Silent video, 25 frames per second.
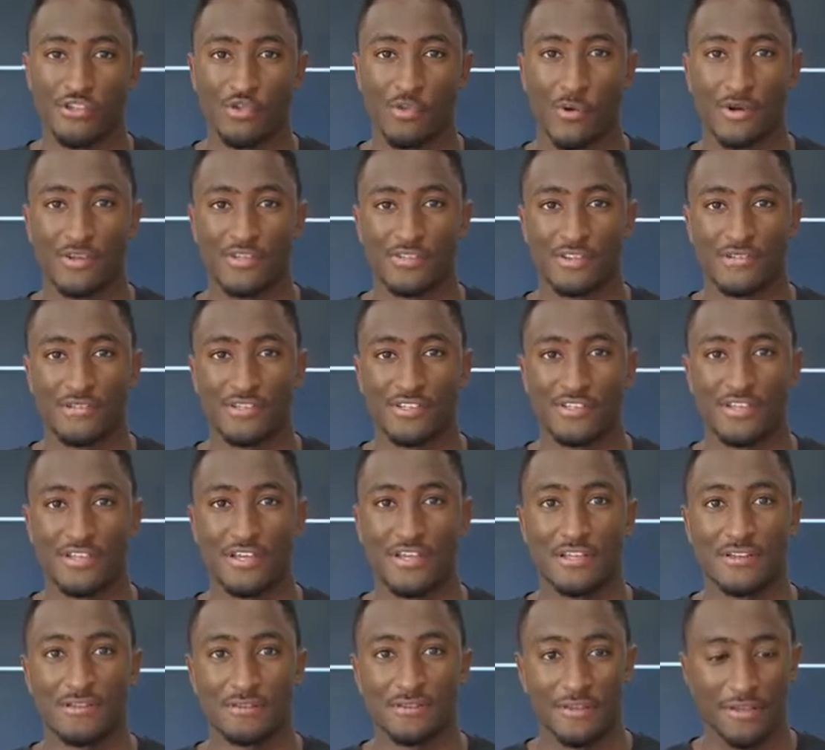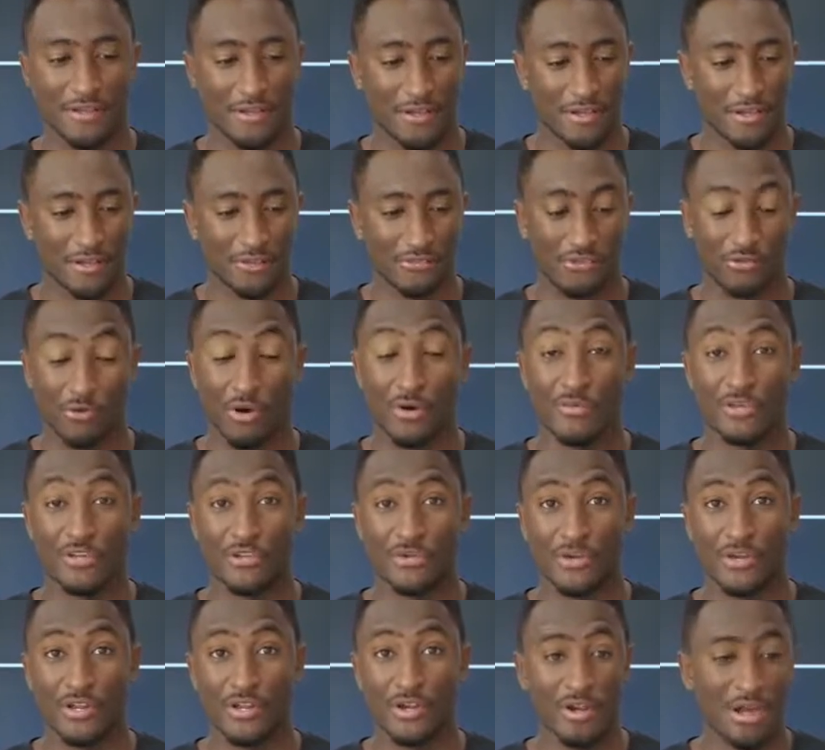2017. So the way we
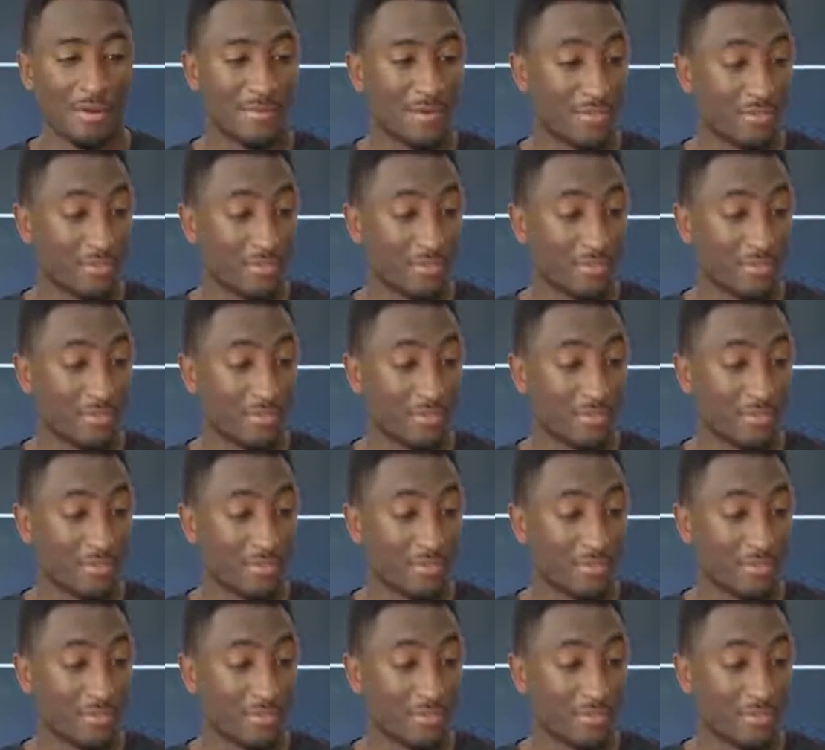do it here,